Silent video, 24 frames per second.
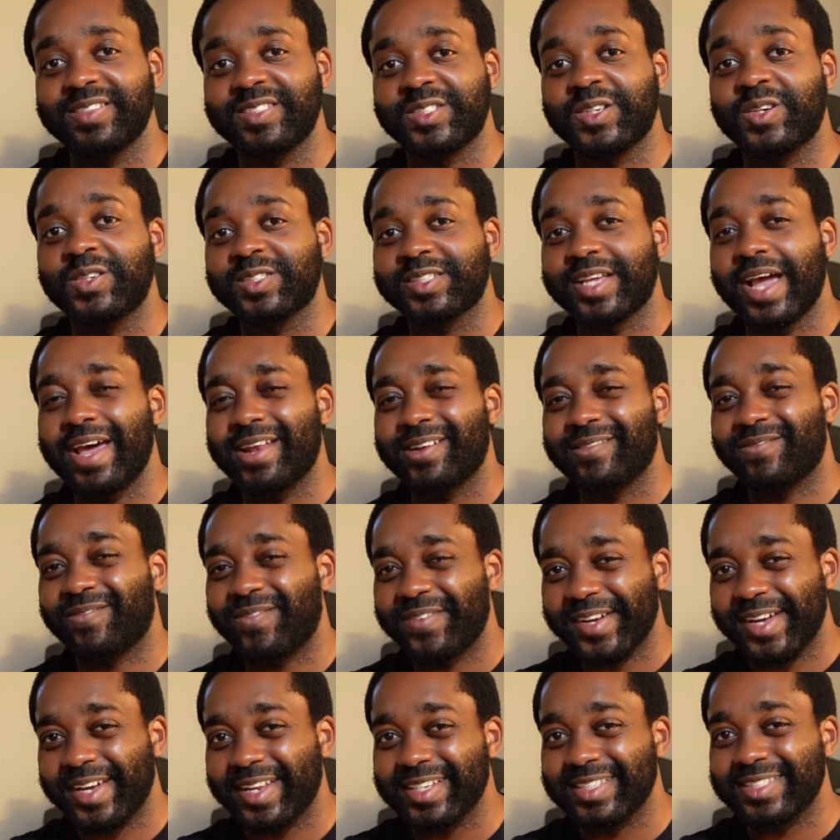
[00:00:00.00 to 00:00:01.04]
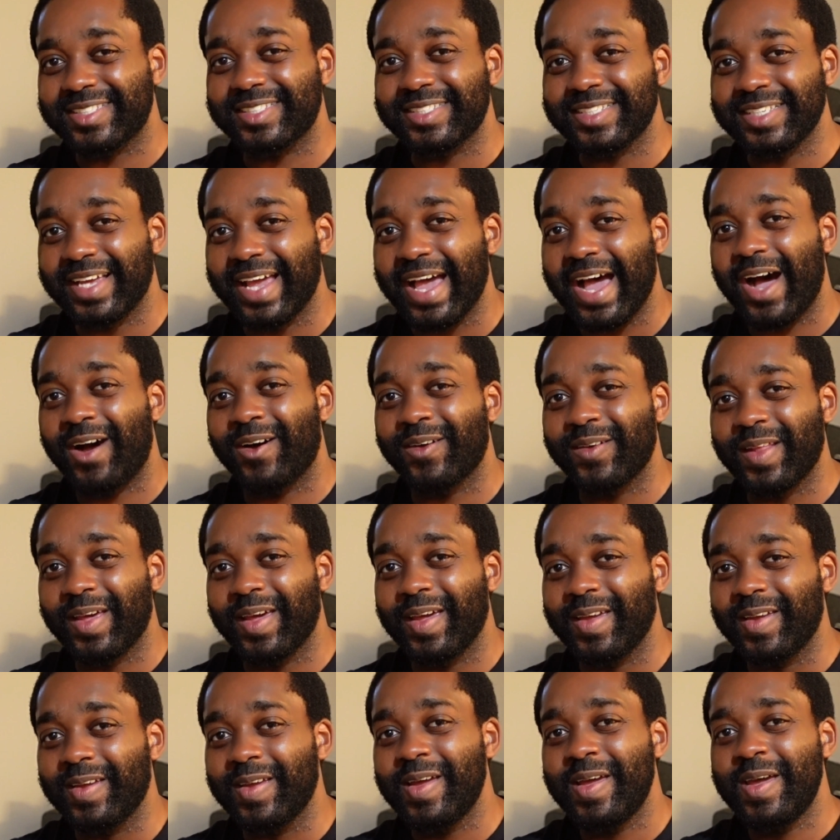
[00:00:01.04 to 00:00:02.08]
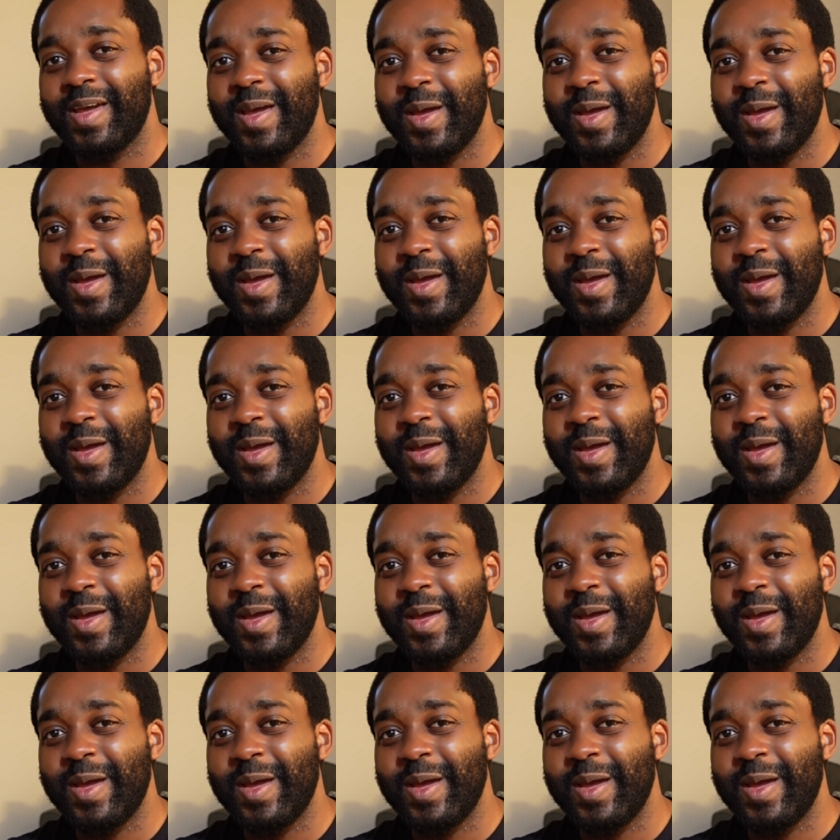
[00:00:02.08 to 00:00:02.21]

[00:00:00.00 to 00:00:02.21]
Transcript: So it's kind of fun to see how they